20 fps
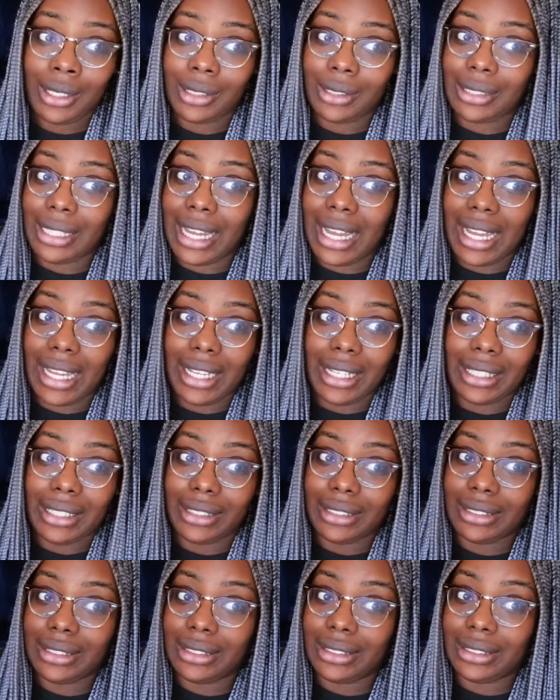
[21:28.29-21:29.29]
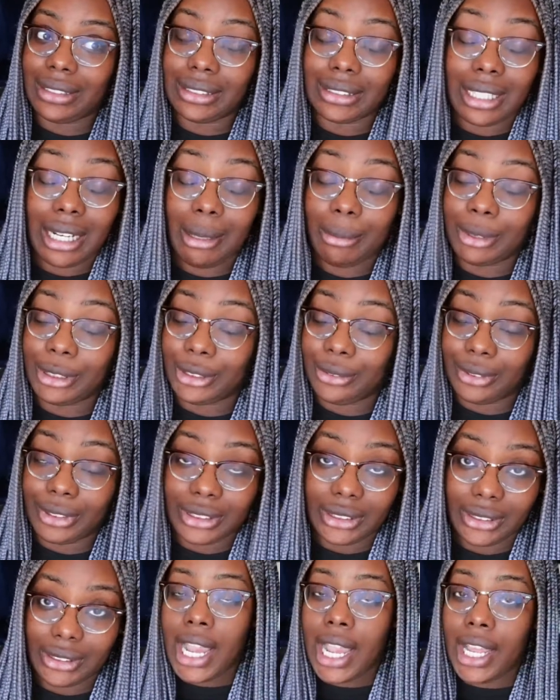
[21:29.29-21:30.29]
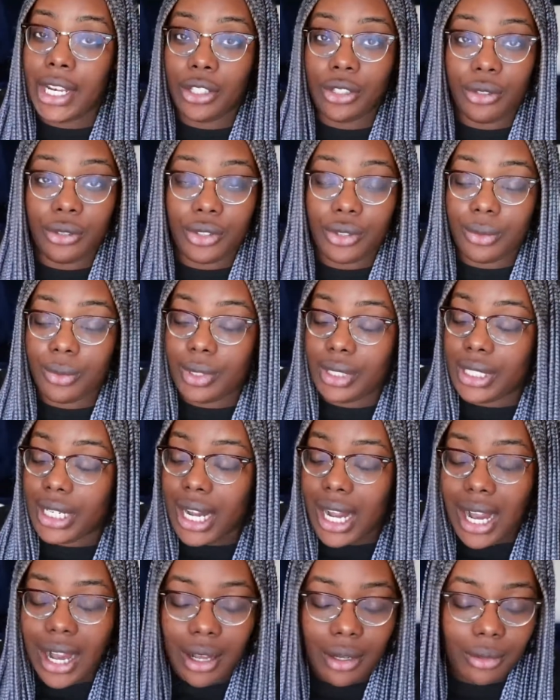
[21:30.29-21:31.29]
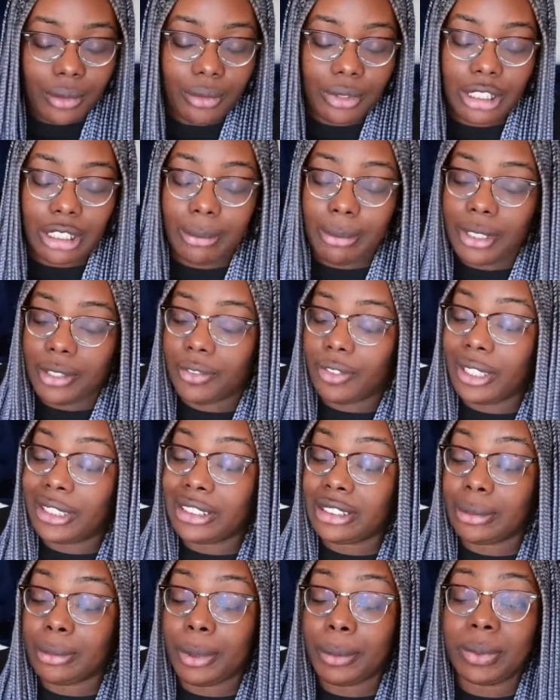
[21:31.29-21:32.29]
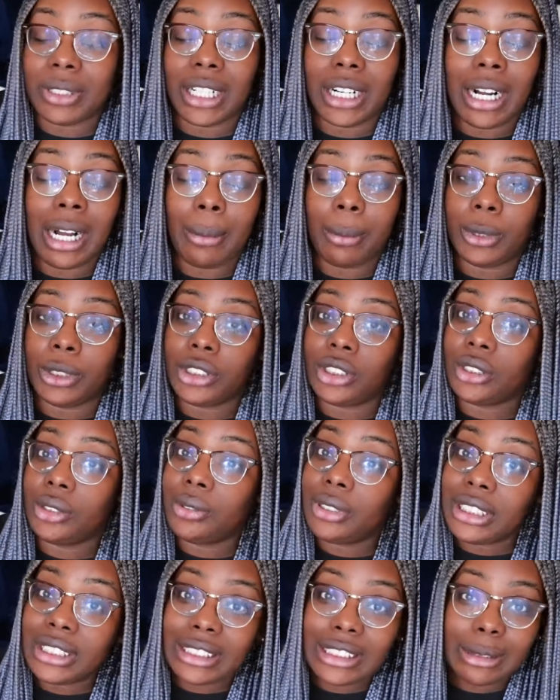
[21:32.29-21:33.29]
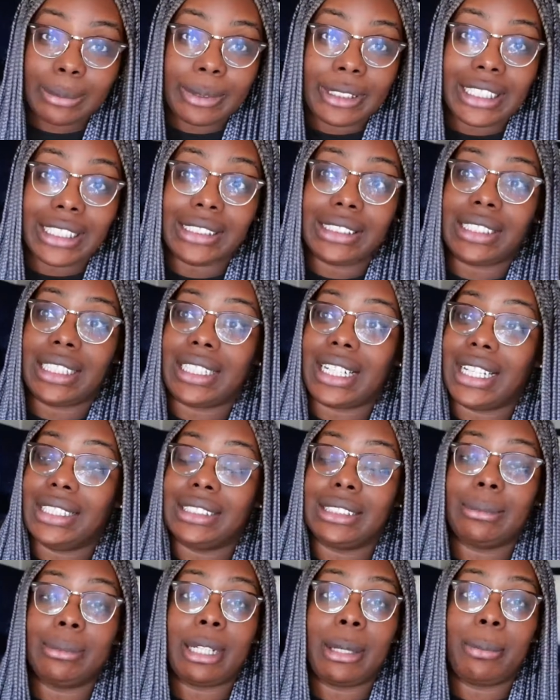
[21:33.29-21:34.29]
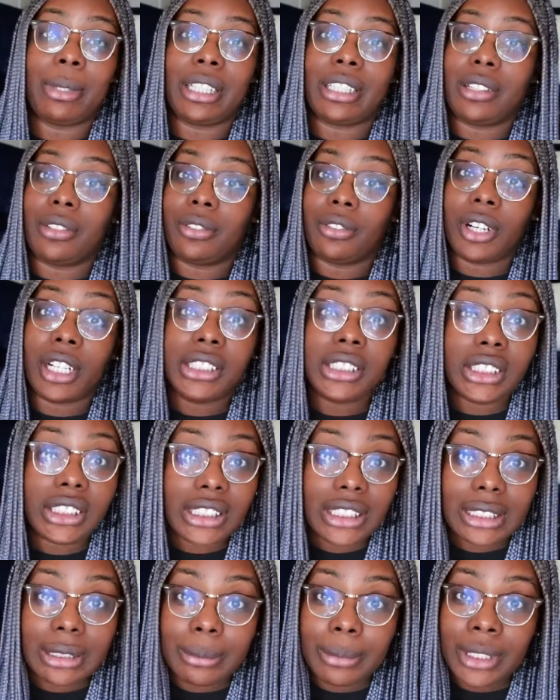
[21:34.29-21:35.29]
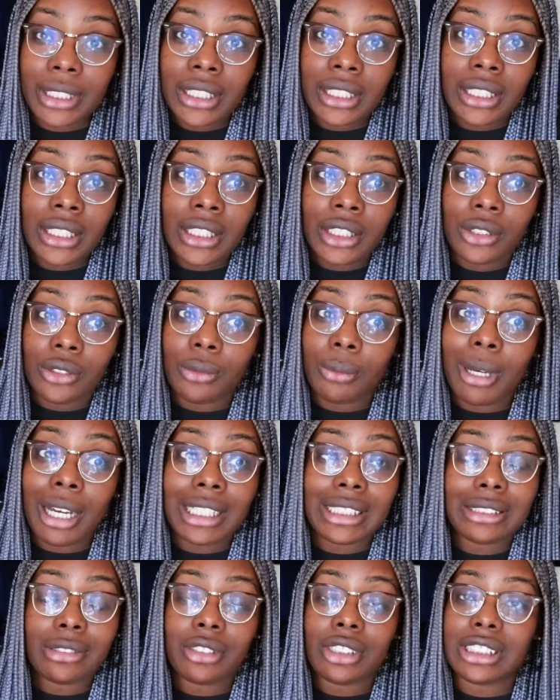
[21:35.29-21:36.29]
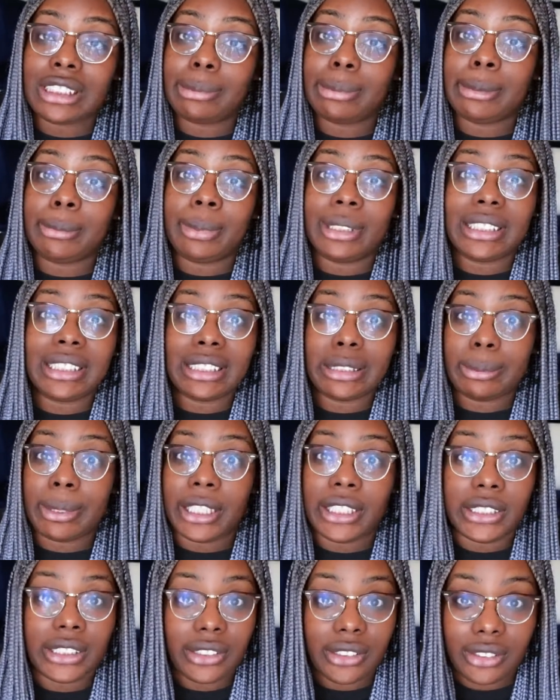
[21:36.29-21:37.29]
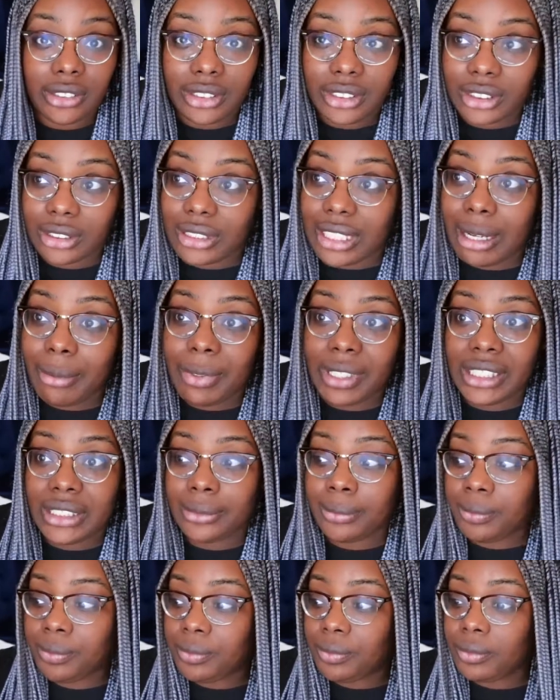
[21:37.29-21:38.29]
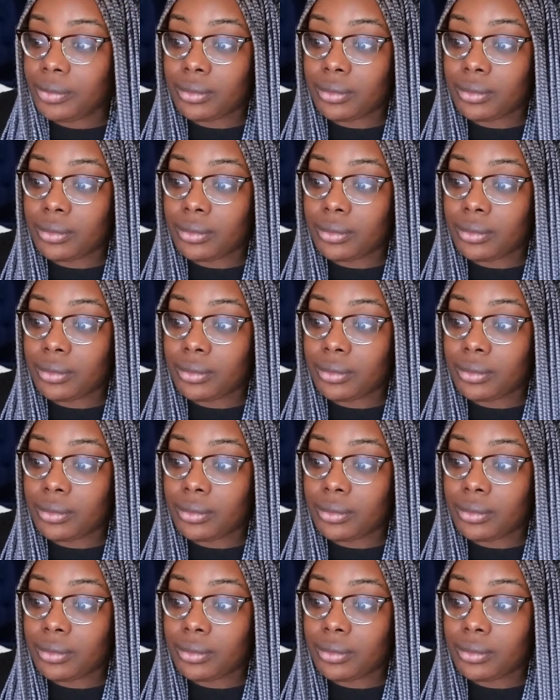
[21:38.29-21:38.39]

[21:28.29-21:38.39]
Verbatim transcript: that is an opportunist. And you do not want to be friends with people that are opportunists, because then it ends up not being a friendship. You might as well just be business partners. So that way